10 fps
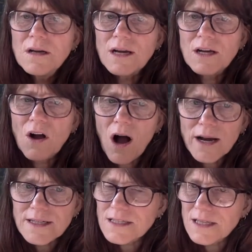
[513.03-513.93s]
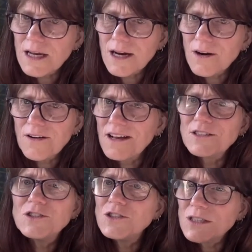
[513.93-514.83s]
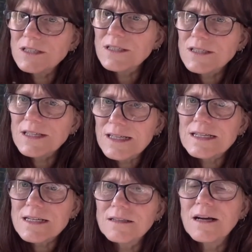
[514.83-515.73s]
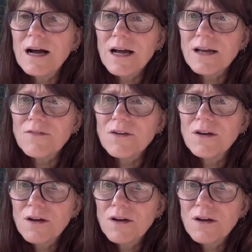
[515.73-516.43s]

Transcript: and God is there and Jesus is alive.